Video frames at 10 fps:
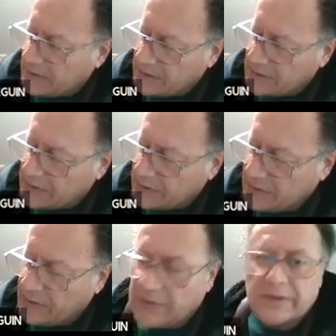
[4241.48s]
So
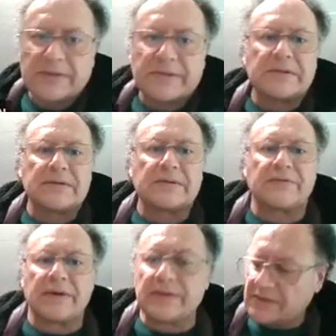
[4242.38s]
let's
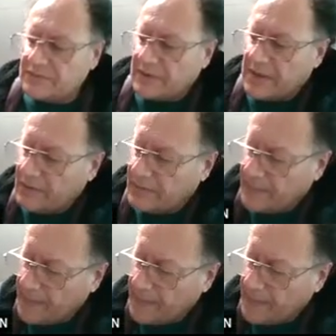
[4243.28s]
find this value.